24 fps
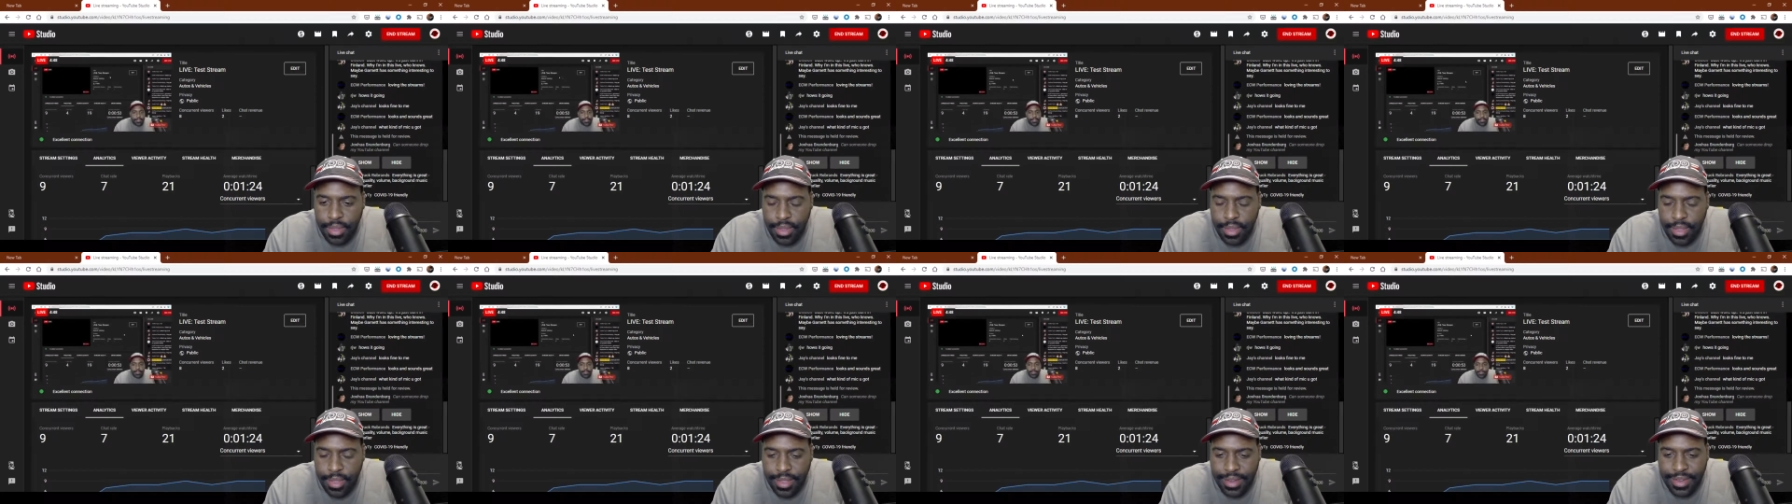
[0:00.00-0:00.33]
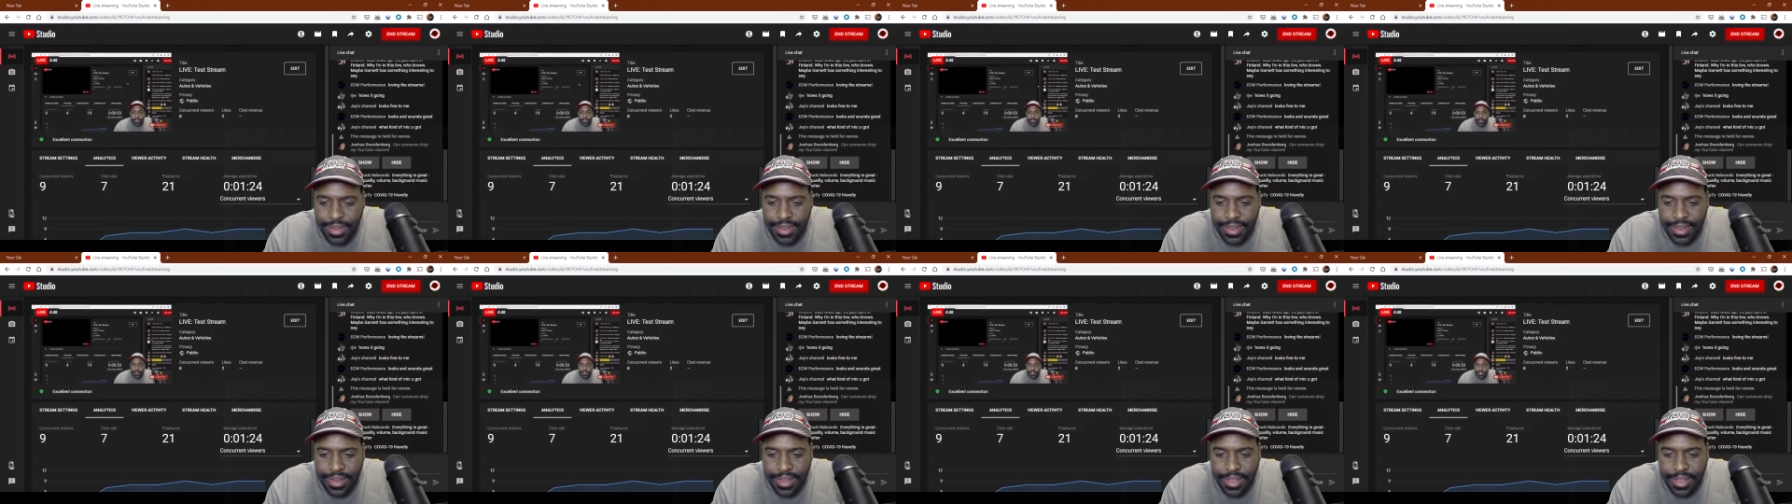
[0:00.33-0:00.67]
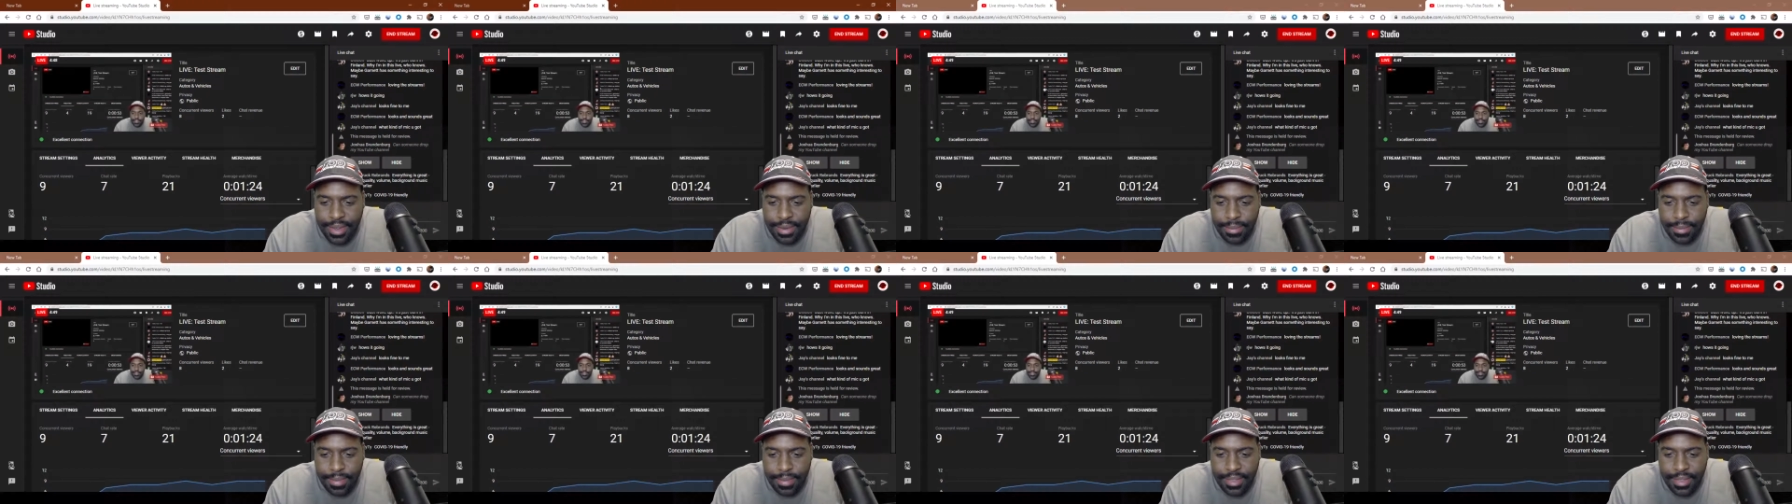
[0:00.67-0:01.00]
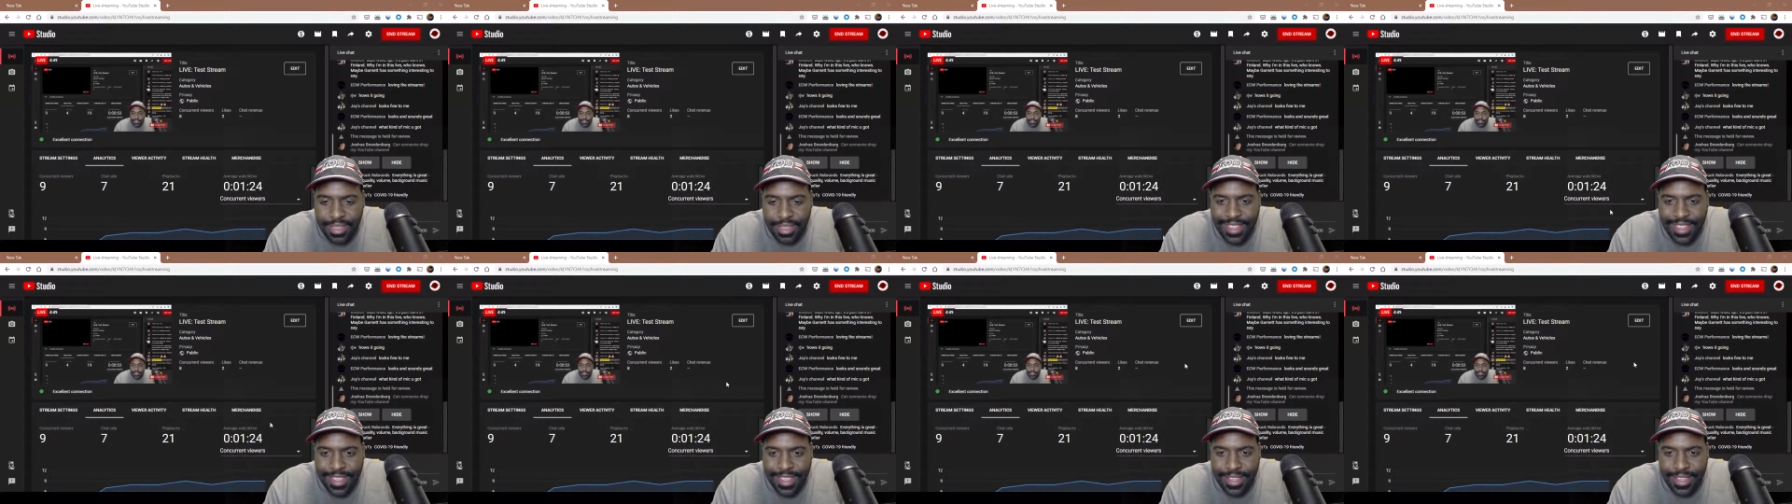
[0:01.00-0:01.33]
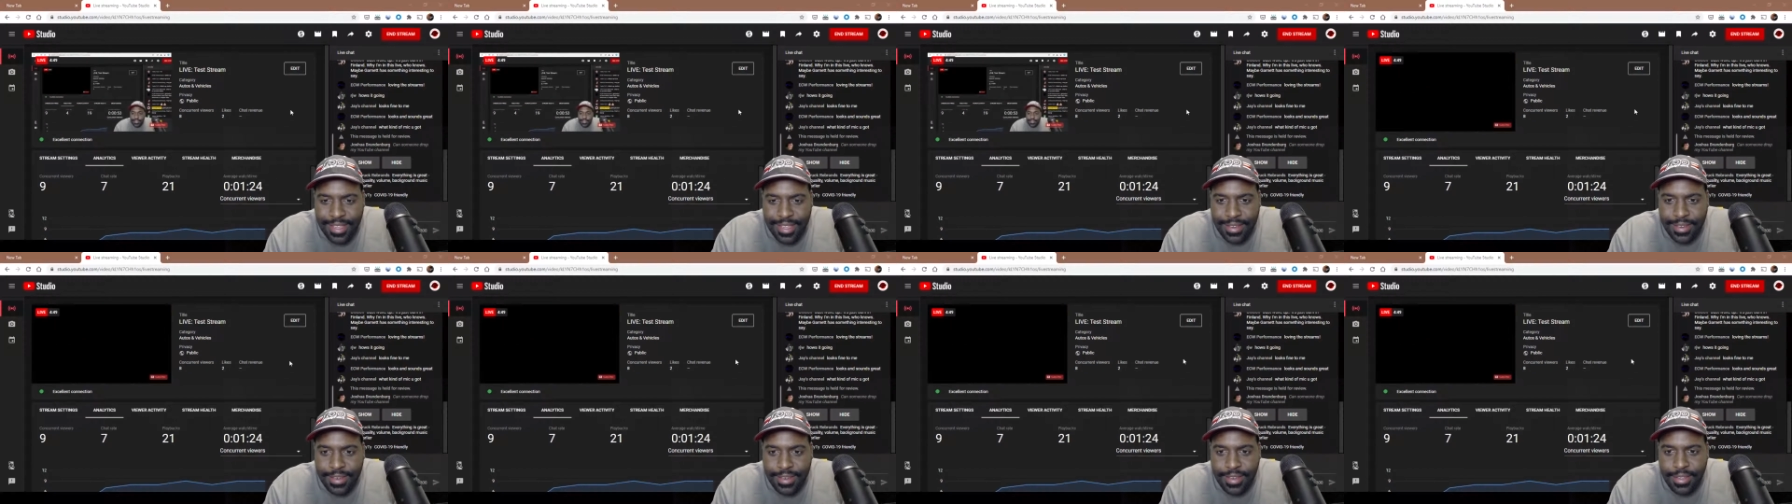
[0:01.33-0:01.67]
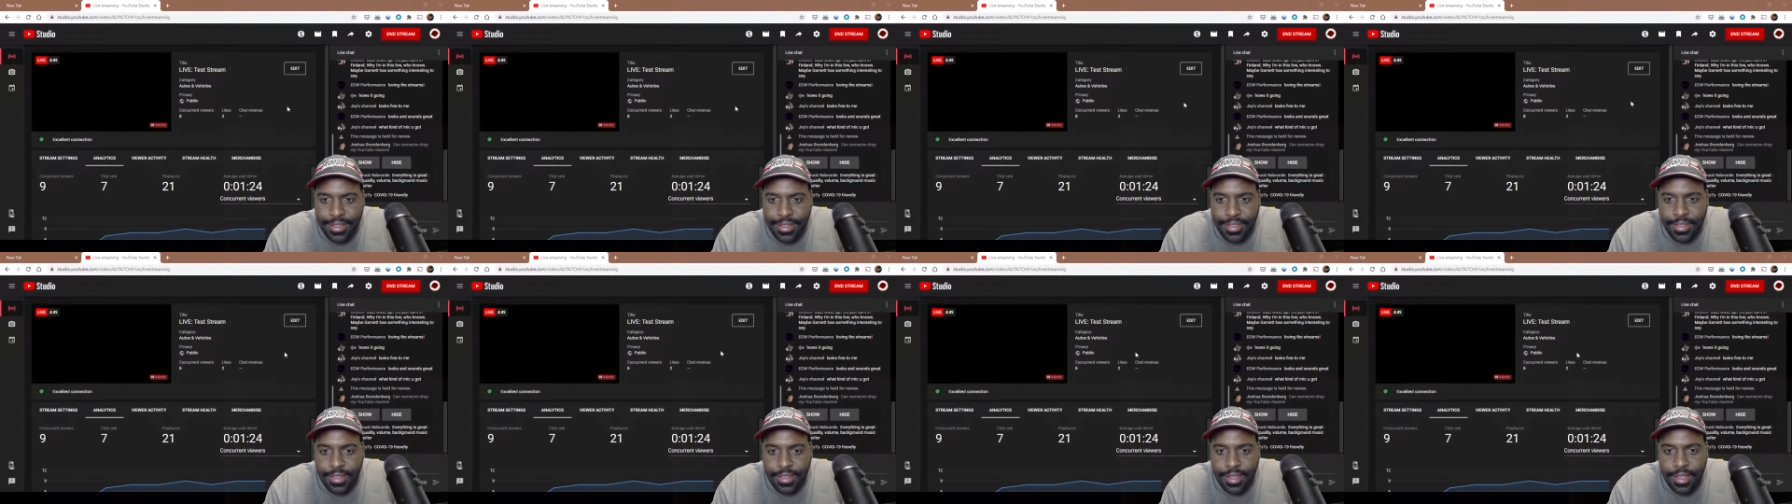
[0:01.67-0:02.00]
I did with that
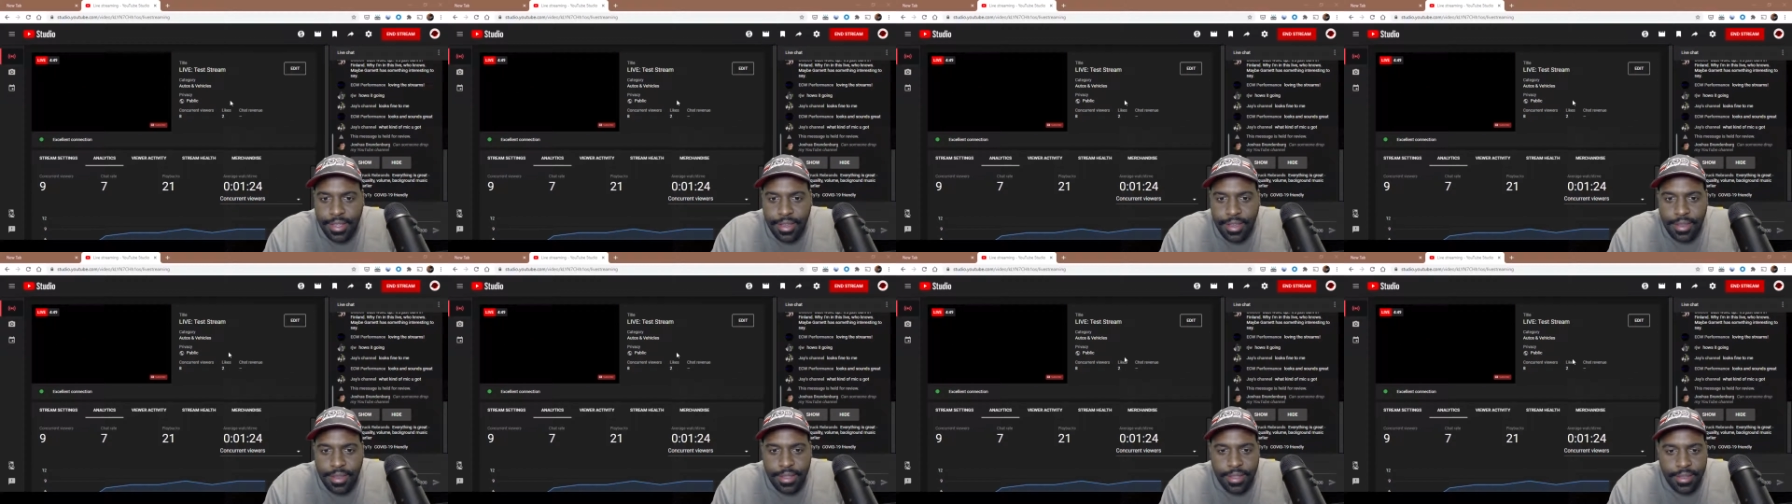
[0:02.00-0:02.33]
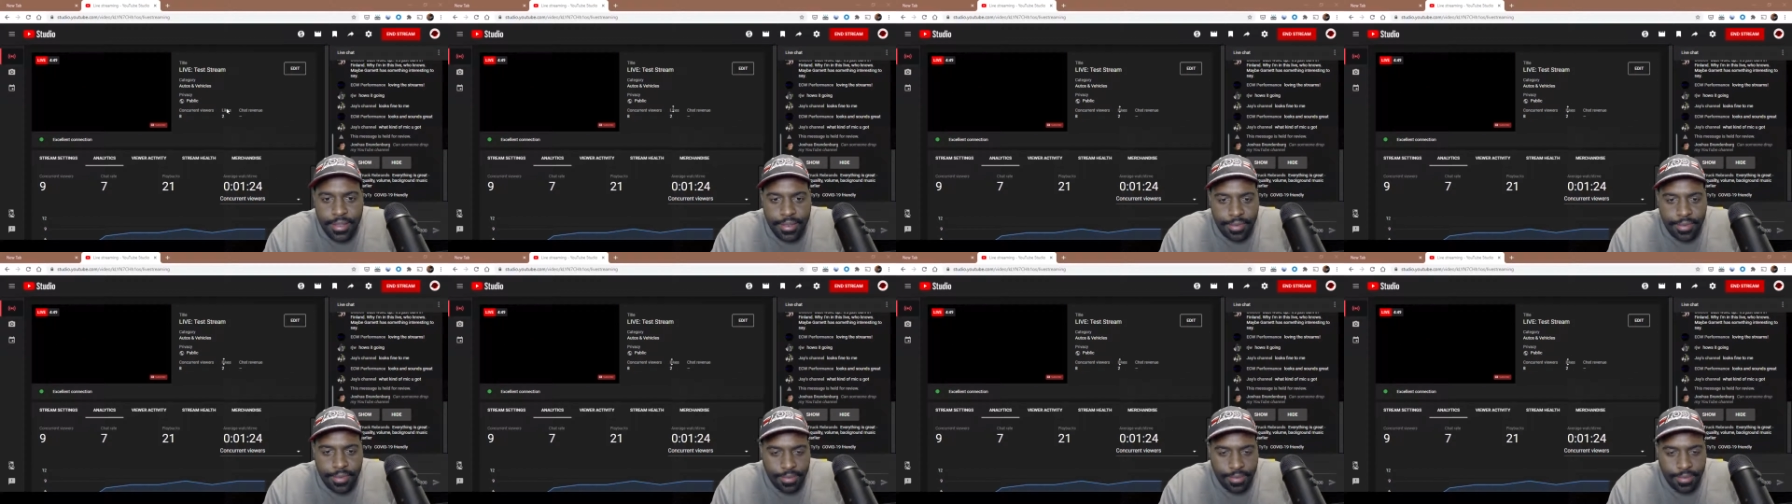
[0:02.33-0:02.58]
is that it